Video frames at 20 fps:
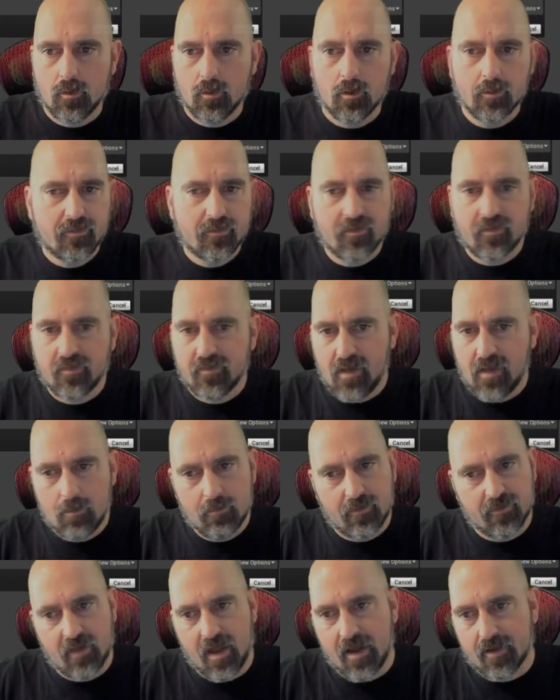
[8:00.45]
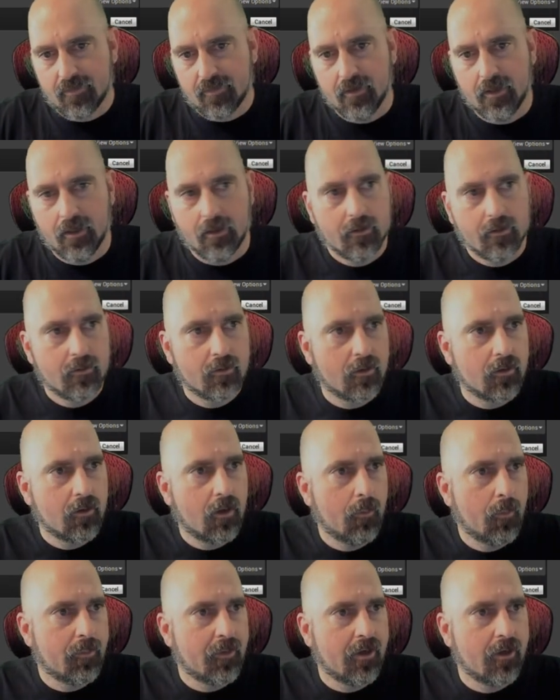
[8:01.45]
It's Control O. It's the same exact thing.
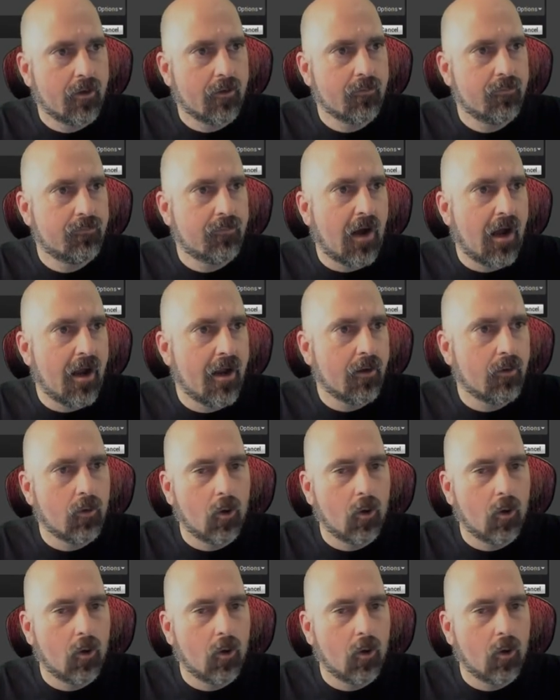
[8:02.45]
You can come up here,